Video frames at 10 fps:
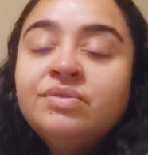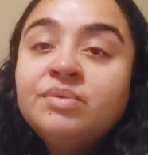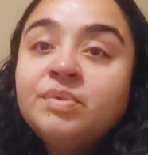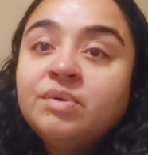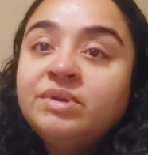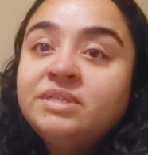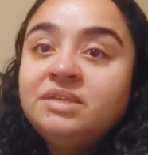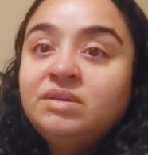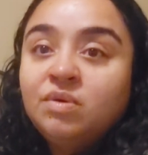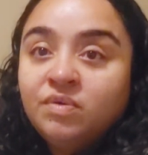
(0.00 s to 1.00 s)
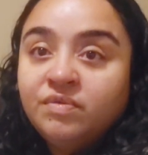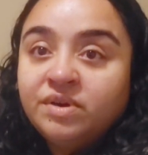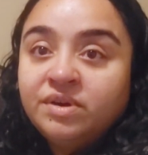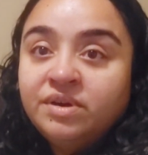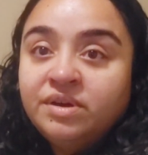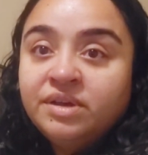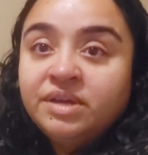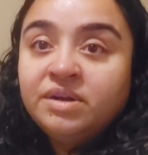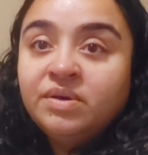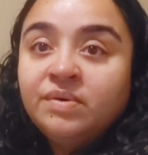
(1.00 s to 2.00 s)
the road isn't over,
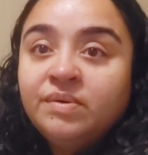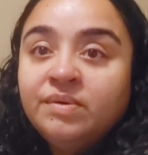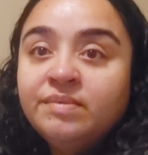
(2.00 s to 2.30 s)
you know.